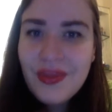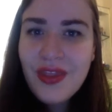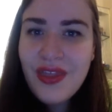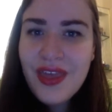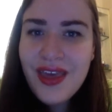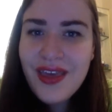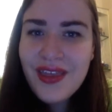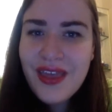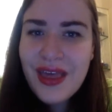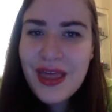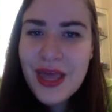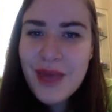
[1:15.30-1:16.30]
they
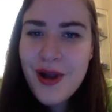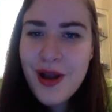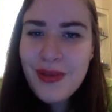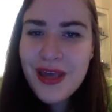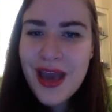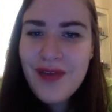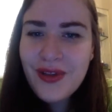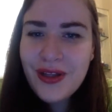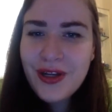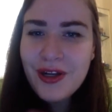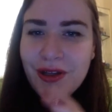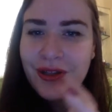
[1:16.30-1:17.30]
they, they probably have a
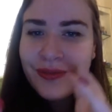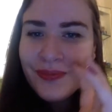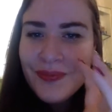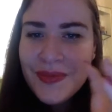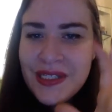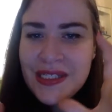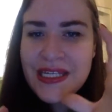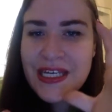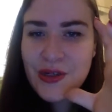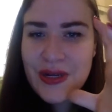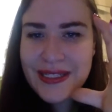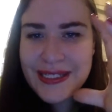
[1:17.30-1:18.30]
little
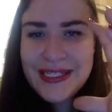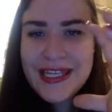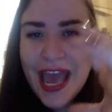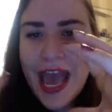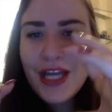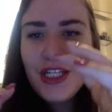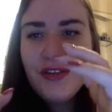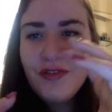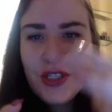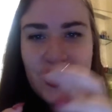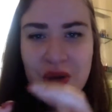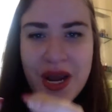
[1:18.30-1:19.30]
secret stash of
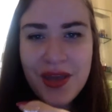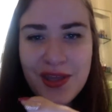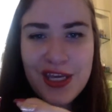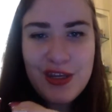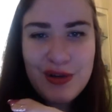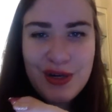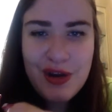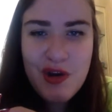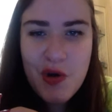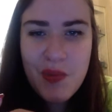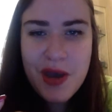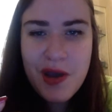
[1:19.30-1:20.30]
strength that you didn't
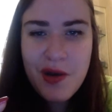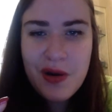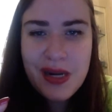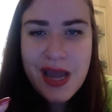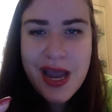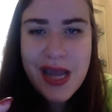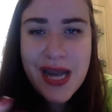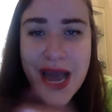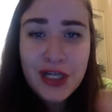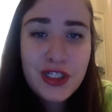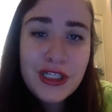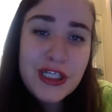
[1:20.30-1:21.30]
know about and
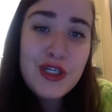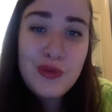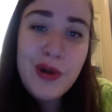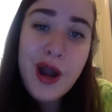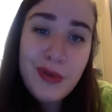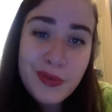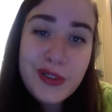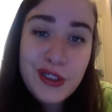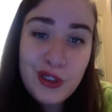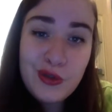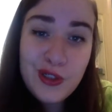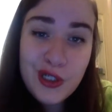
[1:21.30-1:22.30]
actually you probably
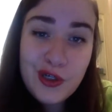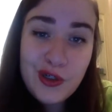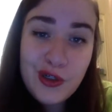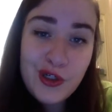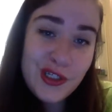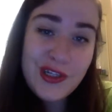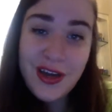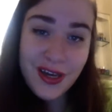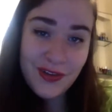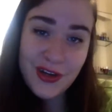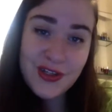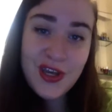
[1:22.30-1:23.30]
do too you're just not
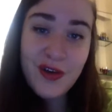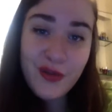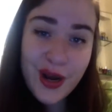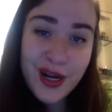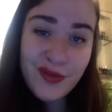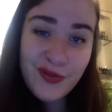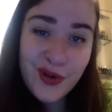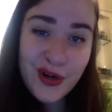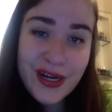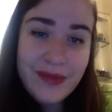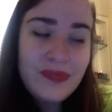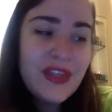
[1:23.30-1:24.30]
giving yourself credit for it